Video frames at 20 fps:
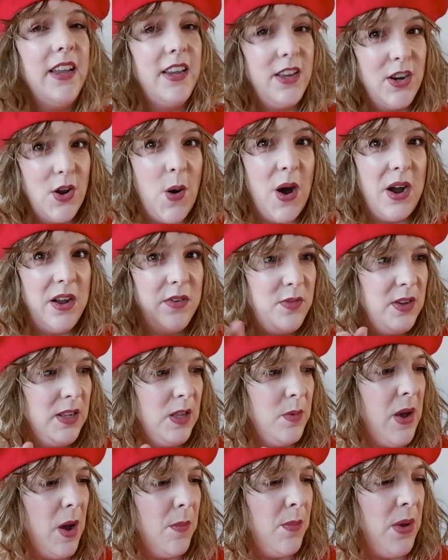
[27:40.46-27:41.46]
You know how I
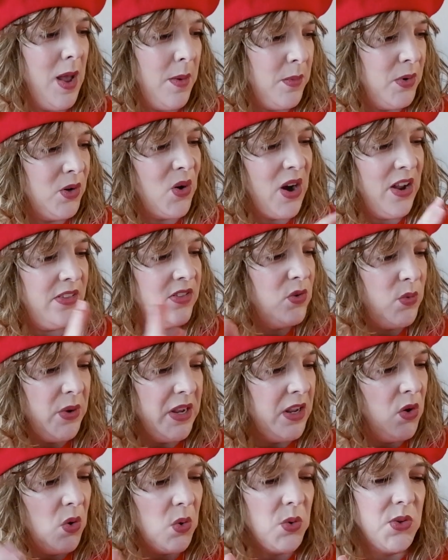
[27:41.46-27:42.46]
feel about Pat McGrath
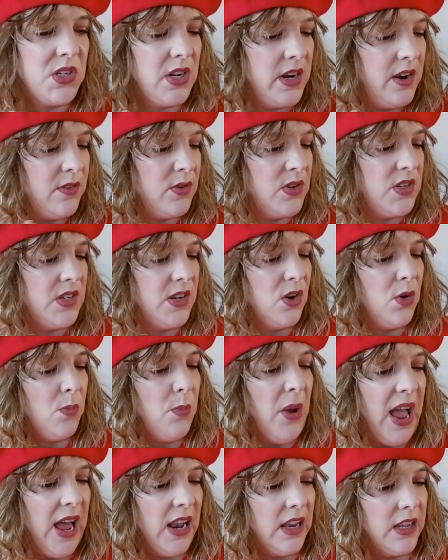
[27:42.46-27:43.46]
doing golds in every single
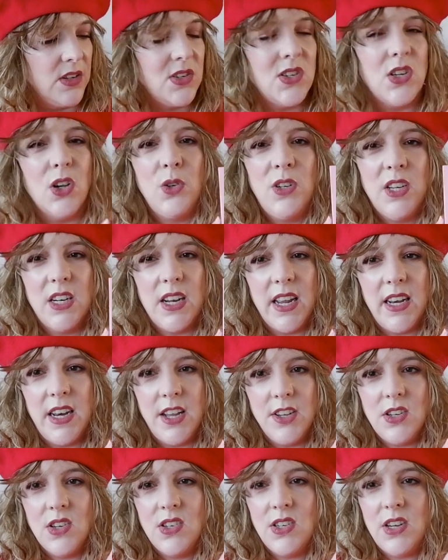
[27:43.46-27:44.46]
palette. So did I
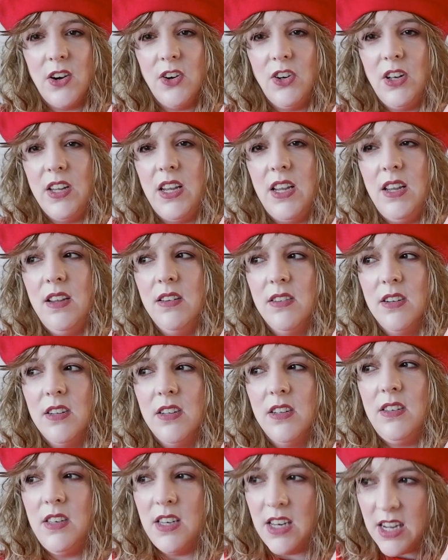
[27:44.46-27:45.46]
necessarily
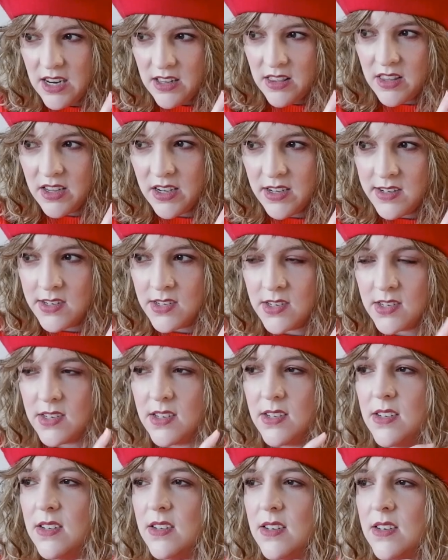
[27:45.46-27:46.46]
need
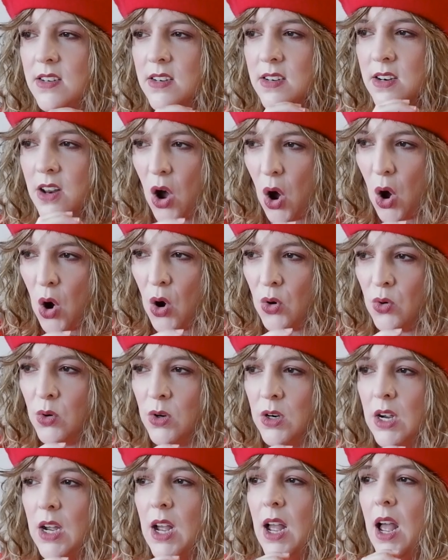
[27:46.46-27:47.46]
this?
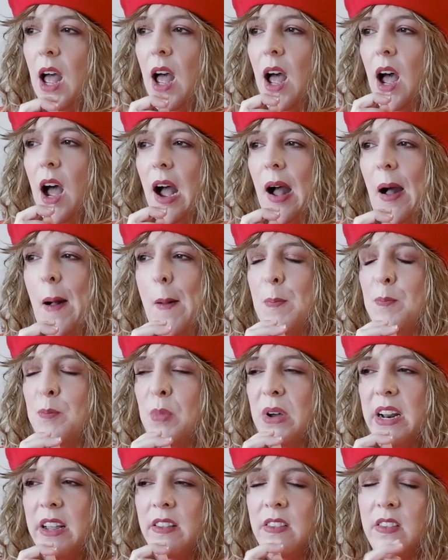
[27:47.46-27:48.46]
No,
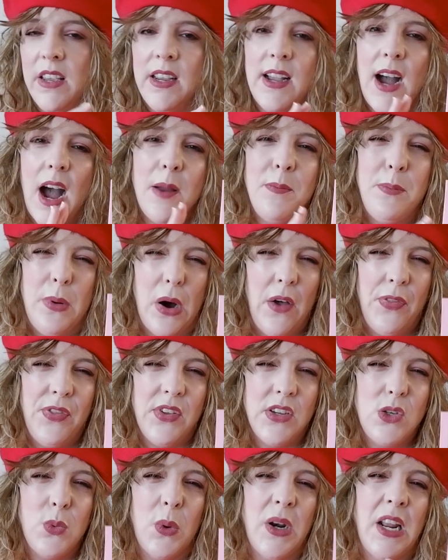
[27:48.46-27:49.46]
but I think I bought
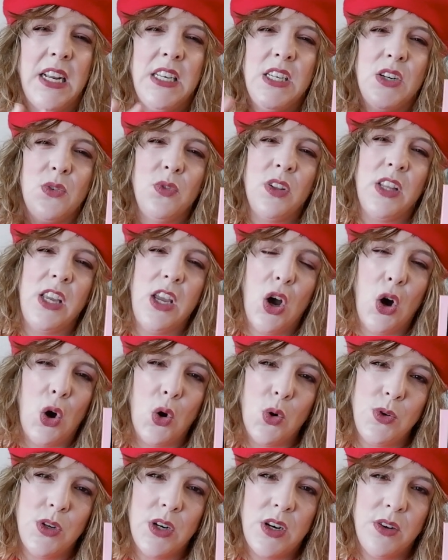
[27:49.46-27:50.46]
this when I didn't really
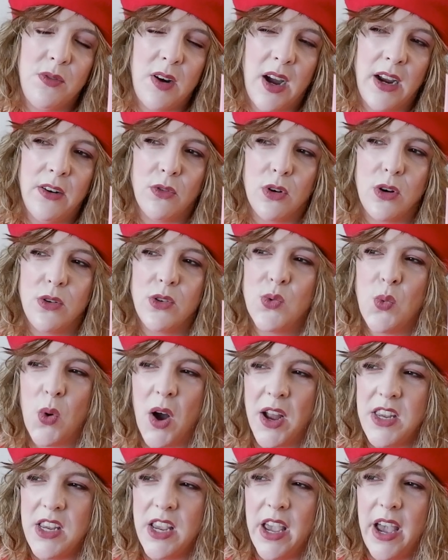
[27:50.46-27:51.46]
own the Divine Rose
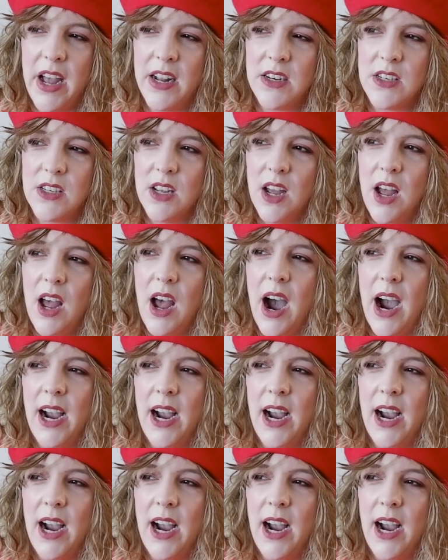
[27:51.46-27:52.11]
1 yet.